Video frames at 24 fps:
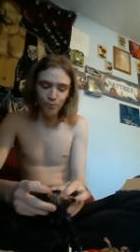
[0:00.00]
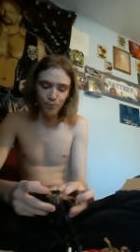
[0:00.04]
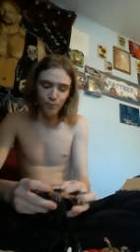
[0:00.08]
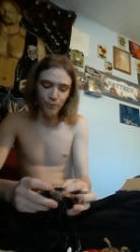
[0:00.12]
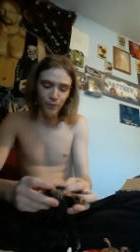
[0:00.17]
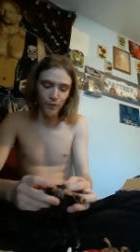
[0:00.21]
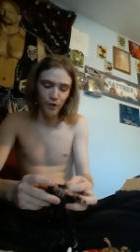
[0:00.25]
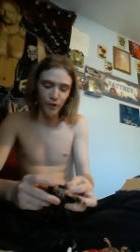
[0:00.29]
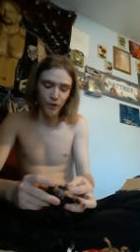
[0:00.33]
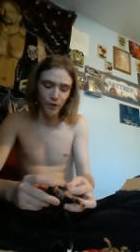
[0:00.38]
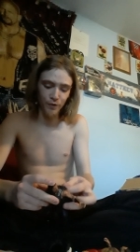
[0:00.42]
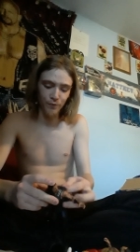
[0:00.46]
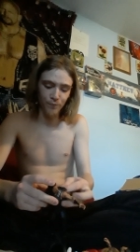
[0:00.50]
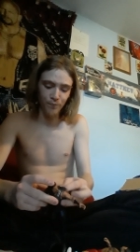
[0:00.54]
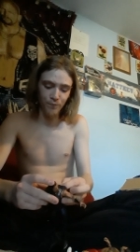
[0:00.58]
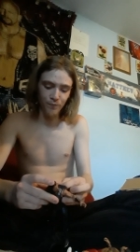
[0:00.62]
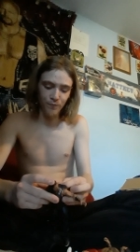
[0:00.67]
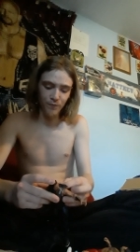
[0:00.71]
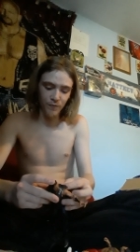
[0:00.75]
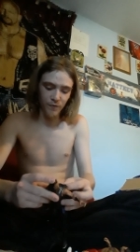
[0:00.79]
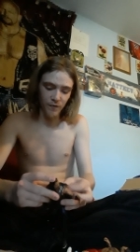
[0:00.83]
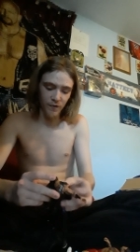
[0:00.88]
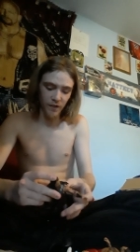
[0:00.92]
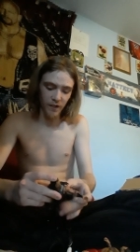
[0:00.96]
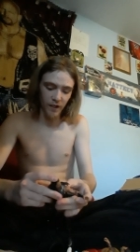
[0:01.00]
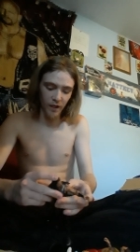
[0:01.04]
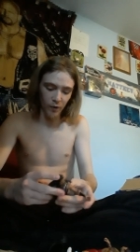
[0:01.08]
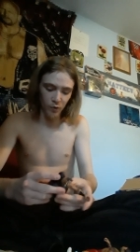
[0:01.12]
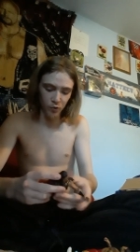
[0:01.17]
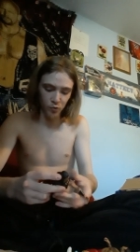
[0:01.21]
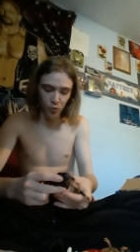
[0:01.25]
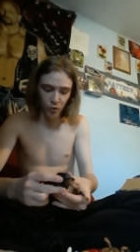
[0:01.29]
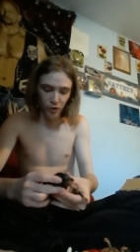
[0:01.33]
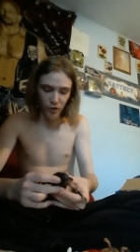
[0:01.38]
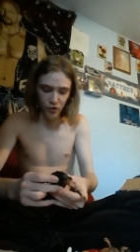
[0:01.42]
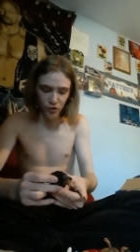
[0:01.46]
But, yeah, I
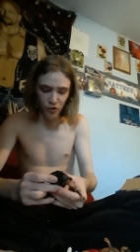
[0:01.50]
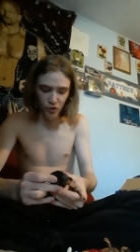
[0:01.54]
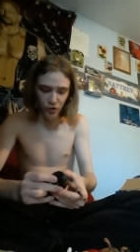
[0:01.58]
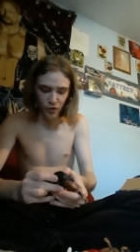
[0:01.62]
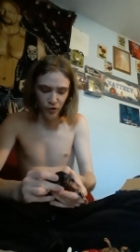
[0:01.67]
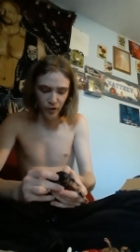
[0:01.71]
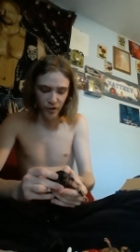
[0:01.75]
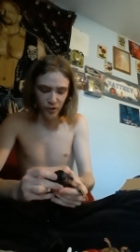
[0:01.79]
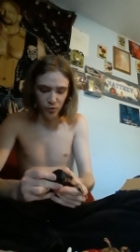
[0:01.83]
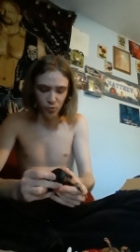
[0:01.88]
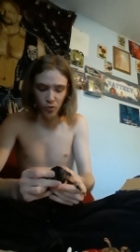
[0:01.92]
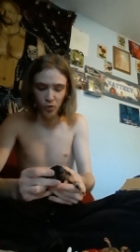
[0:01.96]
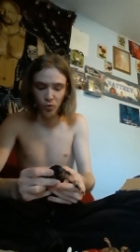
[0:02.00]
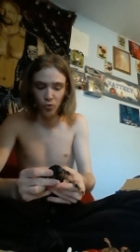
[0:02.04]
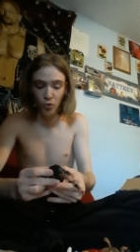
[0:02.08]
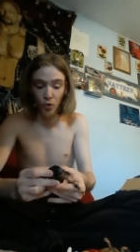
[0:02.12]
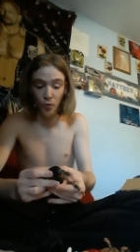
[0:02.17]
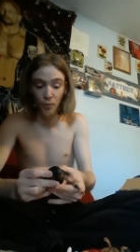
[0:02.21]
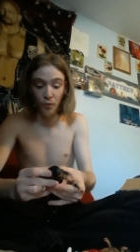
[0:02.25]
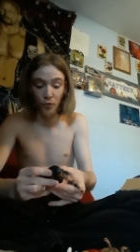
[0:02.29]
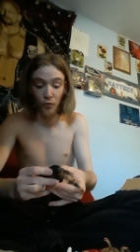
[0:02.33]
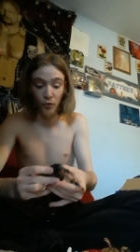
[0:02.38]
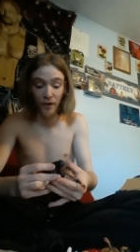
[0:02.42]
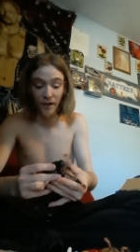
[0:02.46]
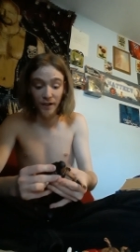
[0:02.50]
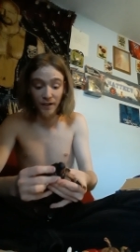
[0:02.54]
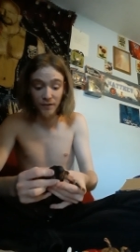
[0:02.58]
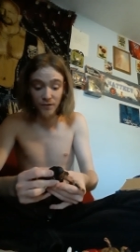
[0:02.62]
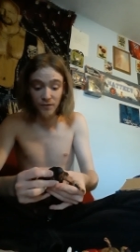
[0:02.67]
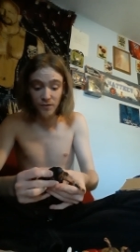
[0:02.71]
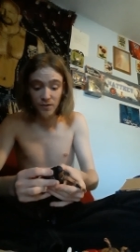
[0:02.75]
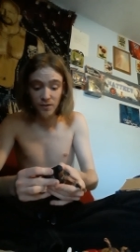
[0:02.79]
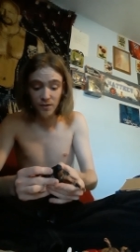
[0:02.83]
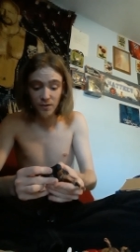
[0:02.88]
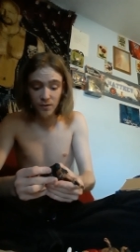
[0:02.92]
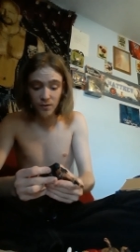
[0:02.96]
just want to show you guys what Roman
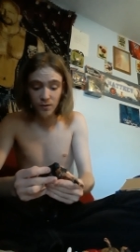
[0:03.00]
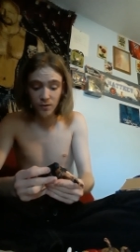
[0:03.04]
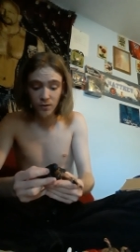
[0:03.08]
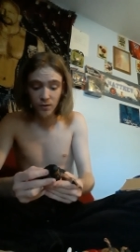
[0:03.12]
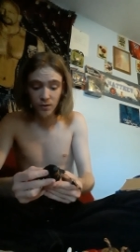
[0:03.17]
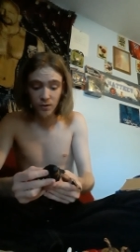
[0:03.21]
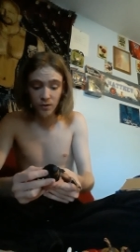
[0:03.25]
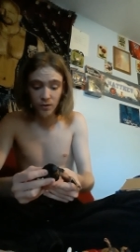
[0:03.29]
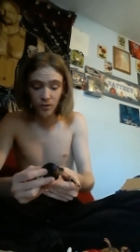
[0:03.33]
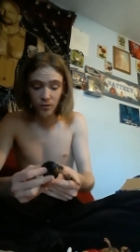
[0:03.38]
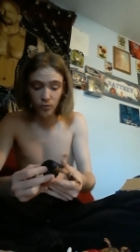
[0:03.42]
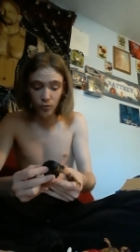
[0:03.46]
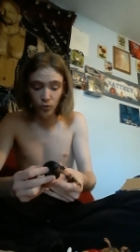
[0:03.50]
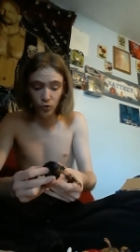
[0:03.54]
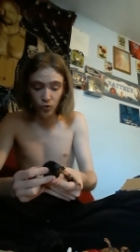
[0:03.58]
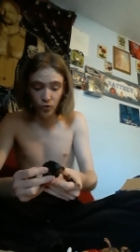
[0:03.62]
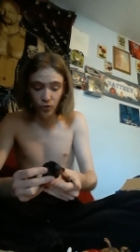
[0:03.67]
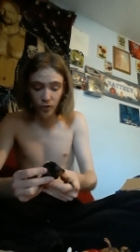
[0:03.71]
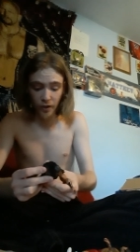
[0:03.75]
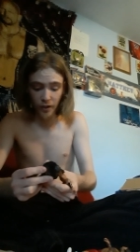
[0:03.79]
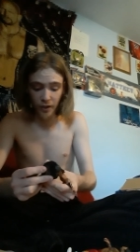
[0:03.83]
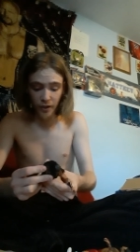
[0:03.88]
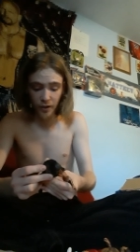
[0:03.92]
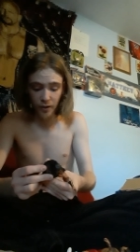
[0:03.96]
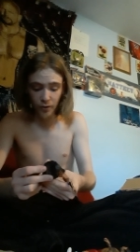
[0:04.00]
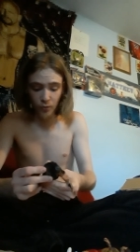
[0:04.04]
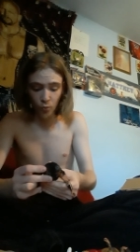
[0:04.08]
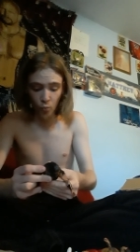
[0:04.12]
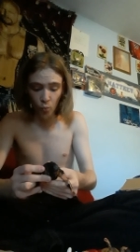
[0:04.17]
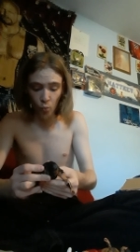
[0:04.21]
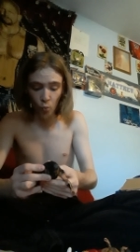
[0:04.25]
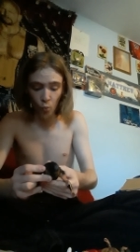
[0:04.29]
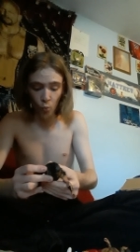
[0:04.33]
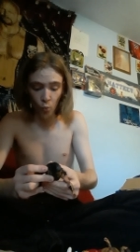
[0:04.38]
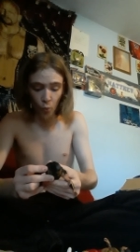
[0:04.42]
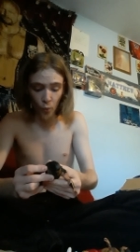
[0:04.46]
Reigns looked like
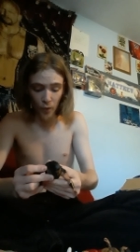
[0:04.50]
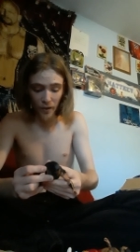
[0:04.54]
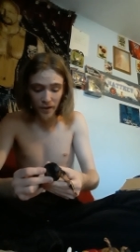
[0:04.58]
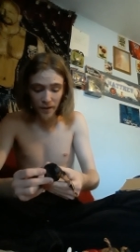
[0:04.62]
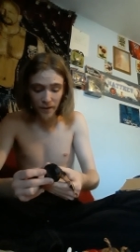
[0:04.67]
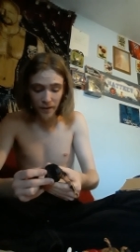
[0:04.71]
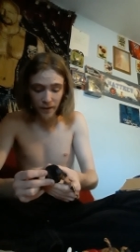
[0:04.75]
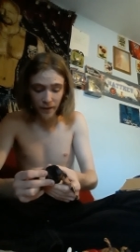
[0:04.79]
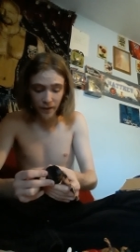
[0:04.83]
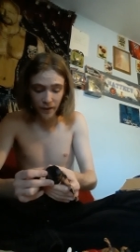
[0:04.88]
with